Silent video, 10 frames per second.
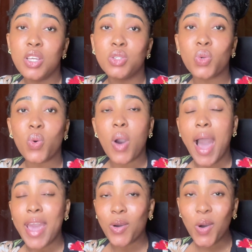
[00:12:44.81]
So
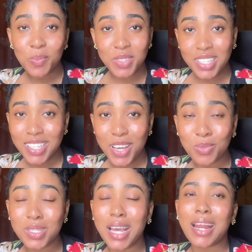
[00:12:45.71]
I hope this
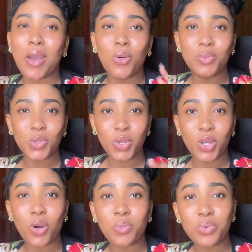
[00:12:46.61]
helps, and I hope you
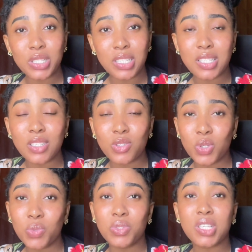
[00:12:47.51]
incorporate this into
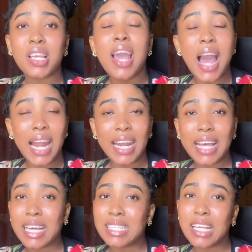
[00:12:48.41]
your routine. And
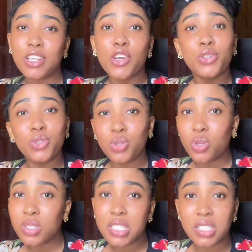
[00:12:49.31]
like I said, you
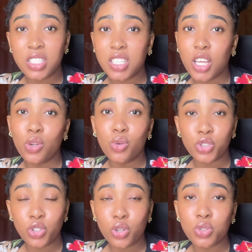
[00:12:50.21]
don't need a
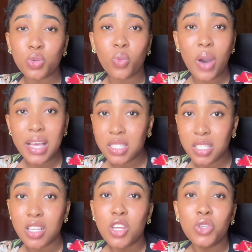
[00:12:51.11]
lotion to whiten.